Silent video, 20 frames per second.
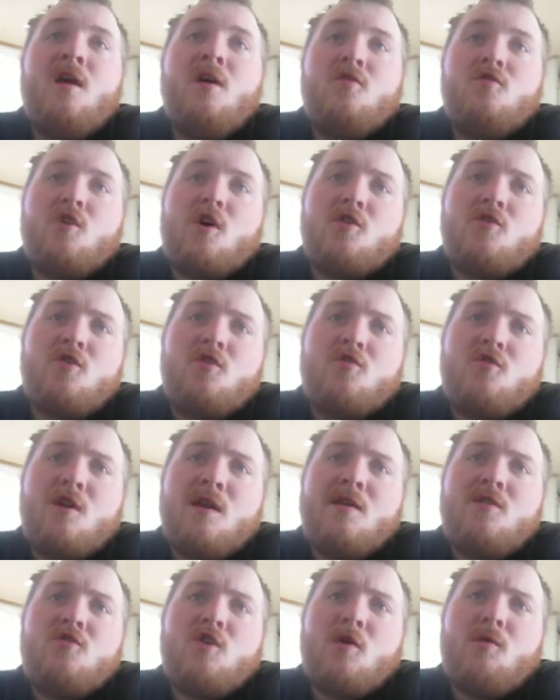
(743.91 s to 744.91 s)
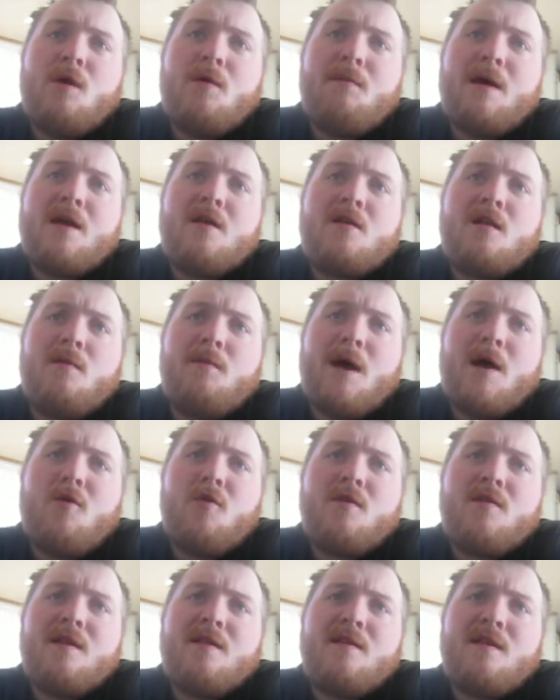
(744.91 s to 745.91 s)
Georgia Attorney General Michael
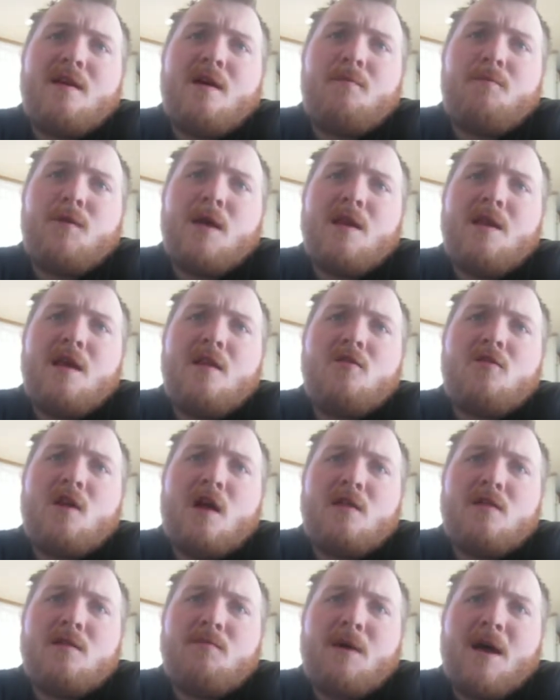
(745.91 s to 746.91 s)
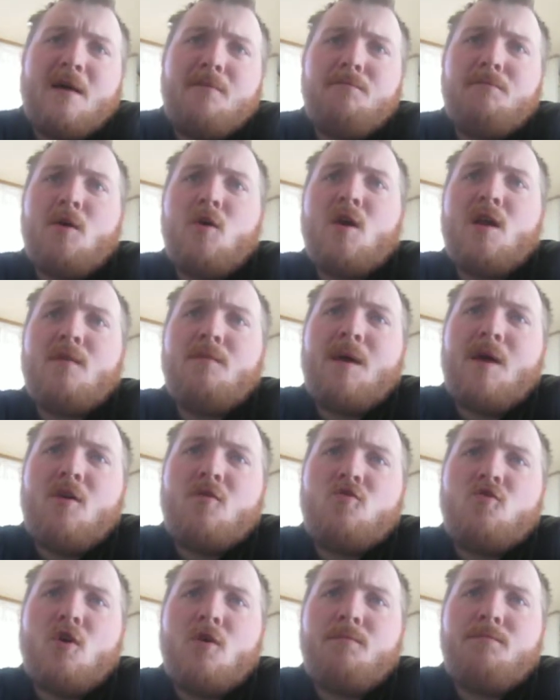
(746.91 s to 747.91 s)
Bowers is an opinion sought by Marietta
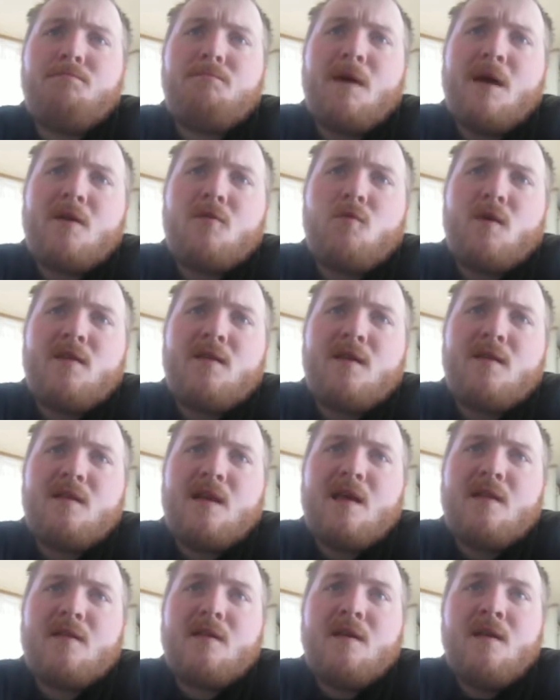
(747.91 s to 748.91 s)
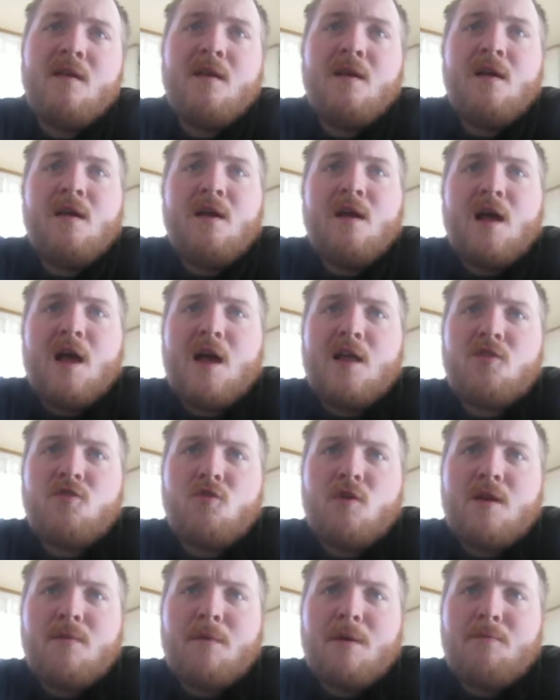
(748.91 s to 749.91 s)
Mayor Joe McWhistlin as
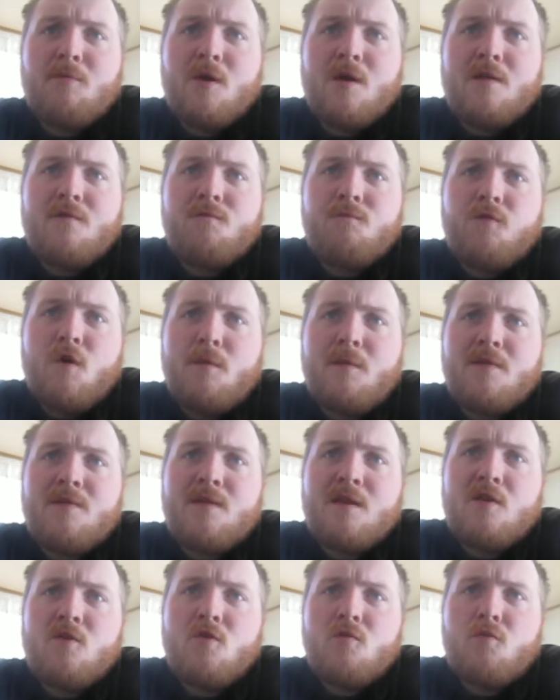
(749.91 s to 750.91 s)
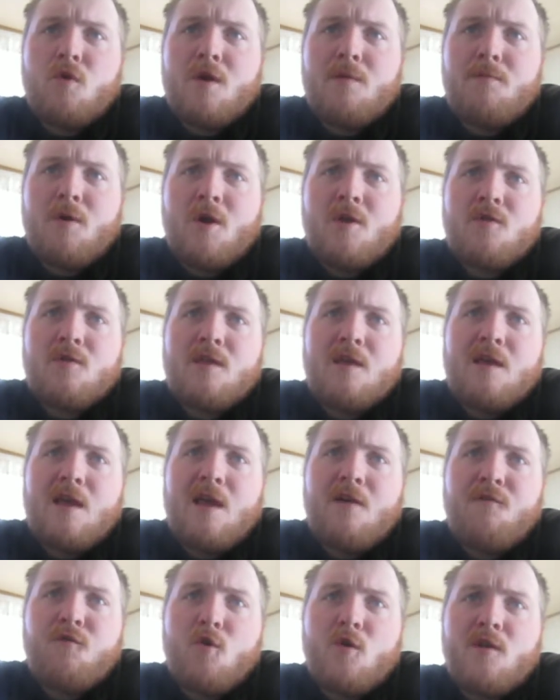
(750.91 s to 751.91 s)
authority member and former Senator Roy Barnes. The
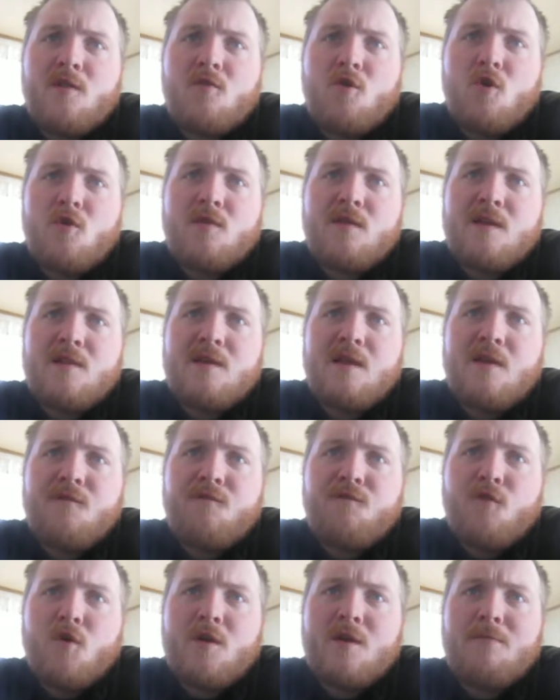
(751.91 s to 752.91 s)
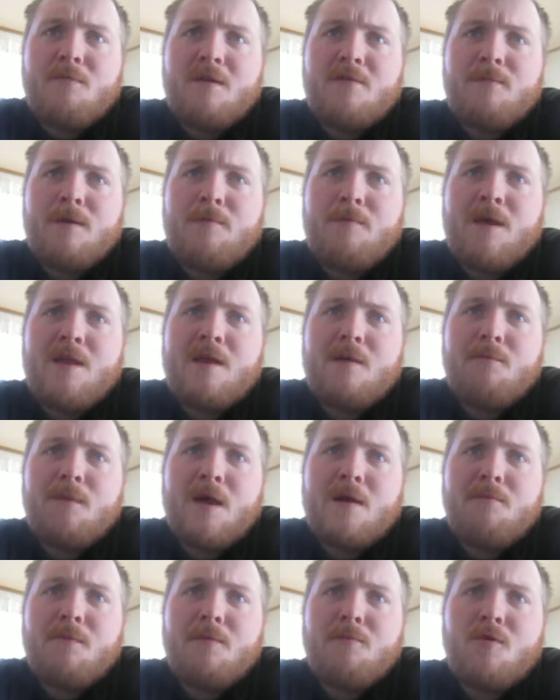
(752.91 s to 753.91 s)
F40's lawyer said the F40 must be made up
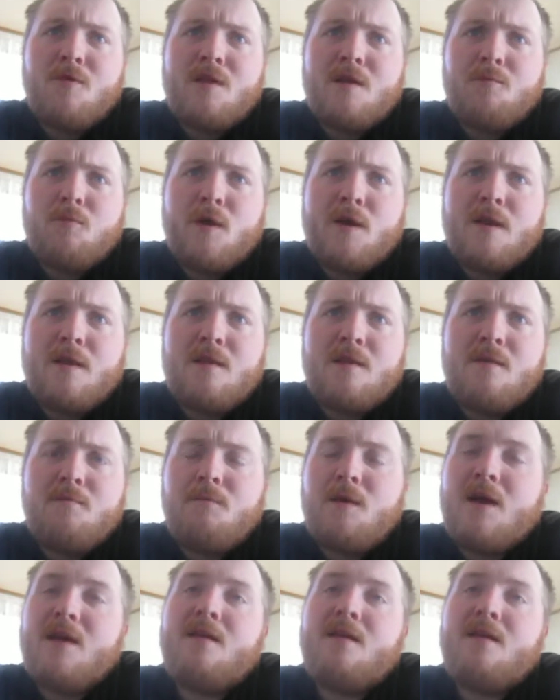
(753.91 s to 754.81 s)
by members appointed by